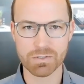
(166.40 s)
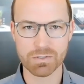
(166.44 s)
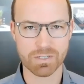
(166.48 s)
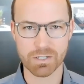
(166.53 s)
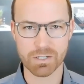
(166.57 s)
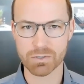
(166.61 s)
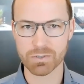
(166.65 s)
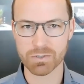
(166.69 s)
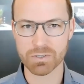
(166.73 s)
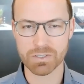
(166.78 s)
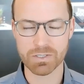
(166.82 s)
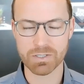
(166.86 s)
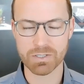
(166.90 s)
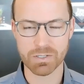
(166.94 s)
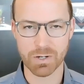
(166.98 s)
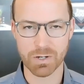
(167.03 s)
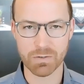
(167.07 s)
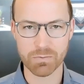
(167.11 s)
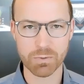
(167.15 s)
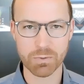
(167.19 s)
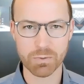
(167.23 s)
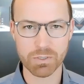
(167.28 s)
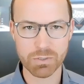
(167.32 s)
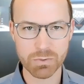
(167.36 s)
scheduling
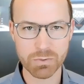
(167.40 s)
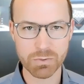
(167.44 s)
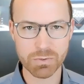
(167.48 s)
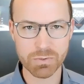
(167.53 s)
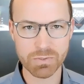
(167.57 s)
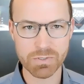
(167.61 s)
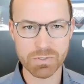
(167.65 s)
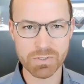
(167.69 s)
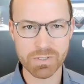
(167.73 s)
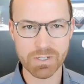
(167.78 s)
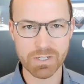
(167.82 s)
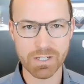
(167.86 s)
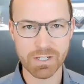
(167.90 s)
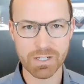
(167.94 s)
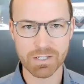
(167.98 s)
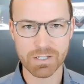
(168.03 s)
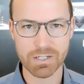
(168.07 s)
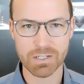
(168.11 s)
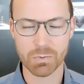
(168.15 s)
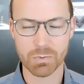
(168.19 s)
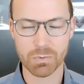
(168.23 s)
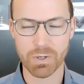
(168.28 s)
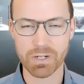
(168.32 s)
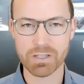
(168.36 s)
software tools
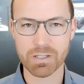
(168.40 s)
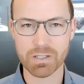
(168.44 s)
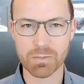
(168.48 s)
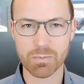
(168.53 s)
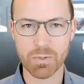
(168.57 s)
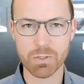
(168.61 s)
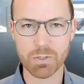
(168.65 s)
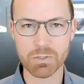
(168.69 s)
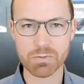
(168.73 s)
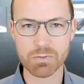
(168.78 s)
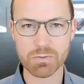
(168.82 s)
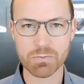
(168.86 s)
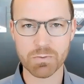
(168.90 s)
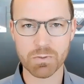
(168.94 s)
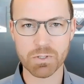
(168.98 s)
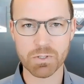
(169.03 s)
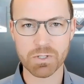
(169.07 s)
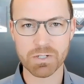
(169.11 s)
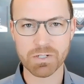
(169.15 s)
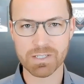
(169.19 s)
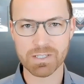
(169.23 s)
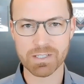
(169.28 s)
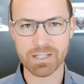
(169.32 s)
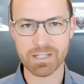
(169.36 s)
to write the post for
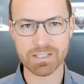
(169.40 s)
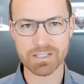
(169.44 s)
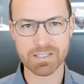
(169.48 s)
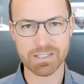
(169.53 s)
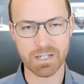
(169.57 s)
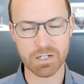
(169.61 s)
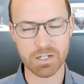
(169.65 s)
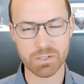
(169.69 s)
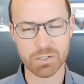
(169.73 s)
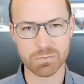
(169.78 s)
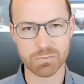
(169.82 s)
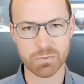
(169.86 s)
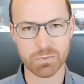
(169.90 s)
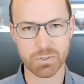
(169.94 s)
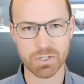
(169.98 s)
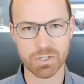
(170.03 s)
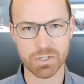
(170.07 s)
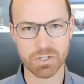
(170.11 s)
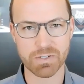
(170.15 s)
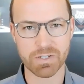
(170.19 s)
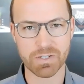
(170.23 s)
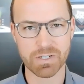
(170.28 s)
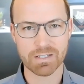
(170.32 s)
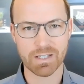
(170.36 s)
you and then to schedule for
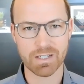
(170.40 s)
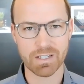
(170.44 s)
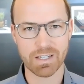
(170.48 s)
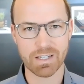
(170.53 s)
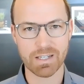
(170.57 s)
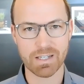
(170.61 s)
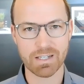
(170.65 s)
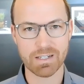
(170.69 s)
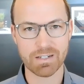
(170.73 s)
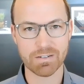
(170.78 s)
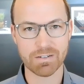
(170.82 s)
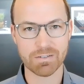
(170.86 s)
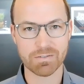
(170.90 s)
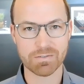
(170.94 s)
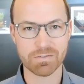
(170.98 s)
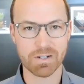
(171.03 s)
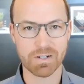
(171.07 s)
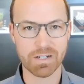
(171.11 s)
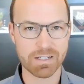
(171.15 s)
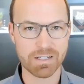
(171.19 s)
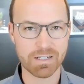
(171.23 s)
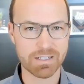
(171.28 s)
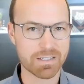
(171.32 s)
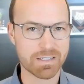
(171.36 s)
you. And
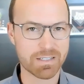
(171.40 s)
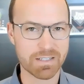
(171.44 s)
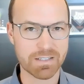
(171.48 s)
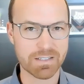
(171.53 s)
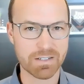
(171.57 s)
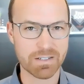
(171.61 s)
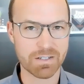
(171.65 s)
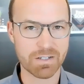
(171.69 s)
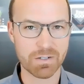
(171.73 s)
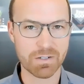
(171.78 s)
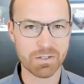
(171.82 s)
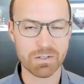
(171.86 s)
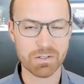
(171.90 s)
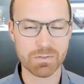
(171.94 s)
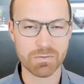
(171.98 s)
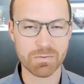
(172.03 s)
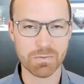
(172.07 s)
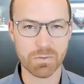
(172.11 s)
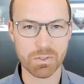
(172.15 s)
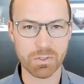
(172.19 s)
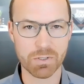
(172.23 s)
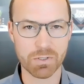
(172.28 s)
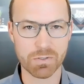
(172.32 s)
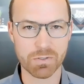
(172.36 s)
find an assistant to do this
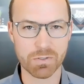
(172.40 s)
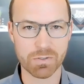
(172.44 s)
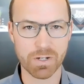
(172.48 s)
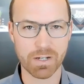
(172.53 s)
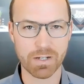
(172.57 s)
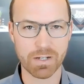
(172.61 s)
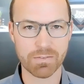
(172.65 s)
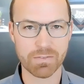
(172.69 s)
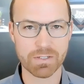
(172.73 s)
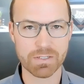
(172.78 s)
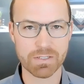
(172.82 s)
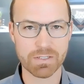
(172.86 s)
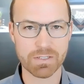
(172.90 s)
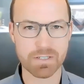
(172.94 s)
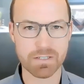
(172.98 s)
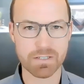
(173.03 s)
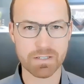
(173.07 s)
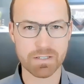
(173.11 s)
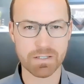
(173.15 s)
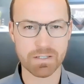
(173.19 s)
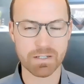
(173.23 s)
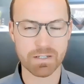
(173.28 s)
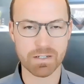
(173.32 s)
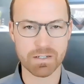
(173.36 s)
for you. I have an
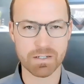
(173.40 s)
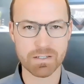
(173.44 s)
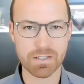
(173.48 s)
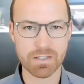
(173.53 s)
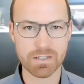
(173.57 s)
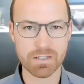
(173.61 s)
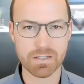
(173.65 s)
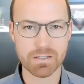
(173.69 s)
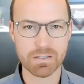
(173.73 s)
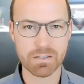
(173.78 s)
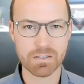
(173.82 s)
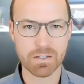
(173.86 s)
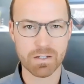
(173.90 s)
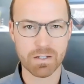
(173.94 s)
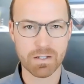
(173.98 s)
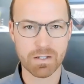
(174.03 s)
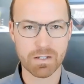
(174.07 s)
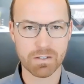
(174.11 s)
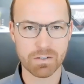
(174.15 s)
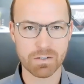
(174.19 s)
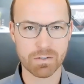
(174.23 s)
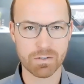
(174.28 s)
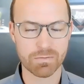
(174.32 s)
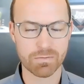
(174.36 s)
assistant that does this.
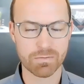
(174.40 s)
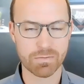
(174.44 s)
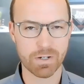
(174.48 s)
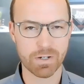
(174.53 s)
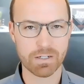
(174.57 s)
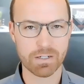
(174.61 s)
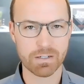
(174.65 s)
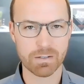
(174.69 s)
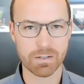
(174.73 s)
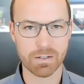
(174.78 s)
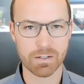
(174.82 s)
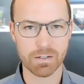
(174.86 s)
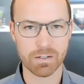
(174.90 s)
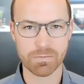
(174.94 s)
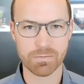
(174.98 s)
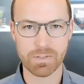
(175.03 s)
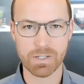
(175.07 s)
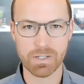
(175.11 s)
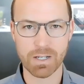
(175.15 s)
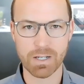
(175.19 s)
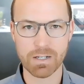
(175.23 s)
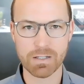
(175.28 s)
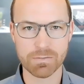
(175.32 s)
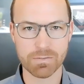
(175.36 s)
You can find a
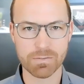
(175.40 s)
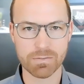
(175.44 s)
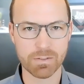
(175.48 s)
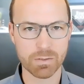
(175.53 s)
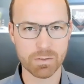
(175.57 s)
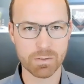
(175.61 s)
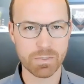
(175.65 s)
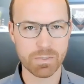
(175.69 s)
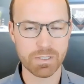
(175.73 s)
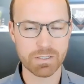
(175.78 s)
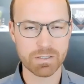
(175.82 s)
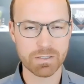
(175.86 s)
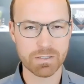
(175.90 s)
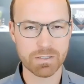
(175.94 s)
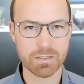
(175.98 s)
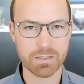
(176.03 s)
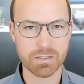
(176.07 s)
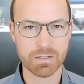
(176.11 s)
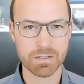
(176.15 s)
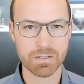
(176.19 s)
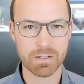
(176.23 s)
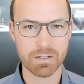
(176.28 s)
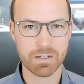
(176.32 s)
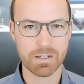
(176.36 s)
VA in the Philippines
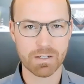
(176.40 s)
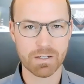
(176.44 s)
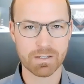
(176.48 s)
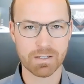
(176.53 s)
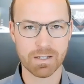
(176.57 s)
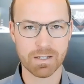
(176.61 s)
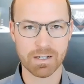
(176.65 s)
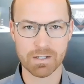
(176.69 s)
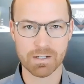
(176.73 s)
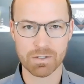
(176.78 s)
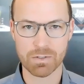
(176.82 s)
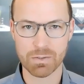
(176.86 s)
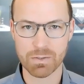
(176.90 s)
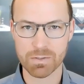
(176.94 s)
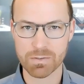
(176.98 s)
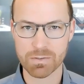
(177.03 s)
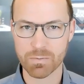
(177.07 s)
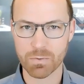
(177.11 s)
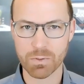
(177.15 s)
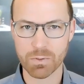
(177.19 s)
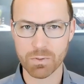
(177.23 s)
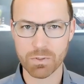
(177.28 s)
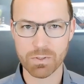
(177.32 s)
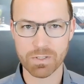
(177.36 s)
that can do this
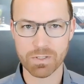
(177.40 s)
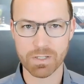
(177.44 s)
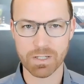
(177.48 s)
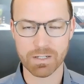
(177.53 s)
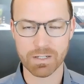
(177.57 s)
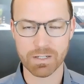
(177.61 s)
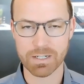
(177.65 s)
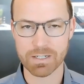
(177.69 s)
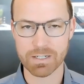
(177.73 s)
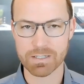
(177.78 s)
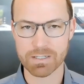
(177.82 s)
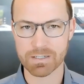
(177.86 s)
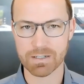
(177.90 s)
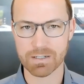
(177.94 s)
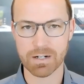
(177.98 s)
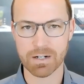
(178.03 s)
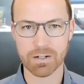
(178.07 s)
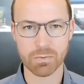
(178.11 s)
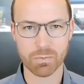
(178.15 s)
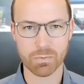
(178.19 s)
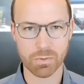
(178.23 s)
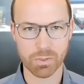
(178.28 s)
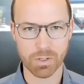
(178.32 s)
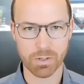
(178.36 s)
for you. That takes a lot of
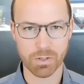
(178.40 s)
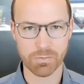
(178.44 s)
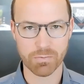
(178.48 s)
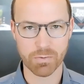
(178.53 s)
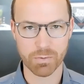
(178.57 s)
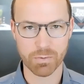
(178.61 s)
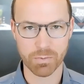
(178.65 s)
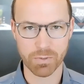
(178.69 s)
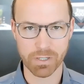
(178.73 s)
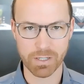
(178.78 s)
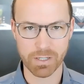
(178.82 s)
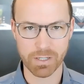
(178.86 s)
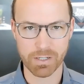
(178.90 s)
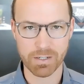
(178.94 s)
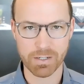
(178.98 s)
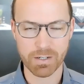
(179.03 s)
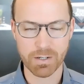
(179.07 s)
the work off your plate.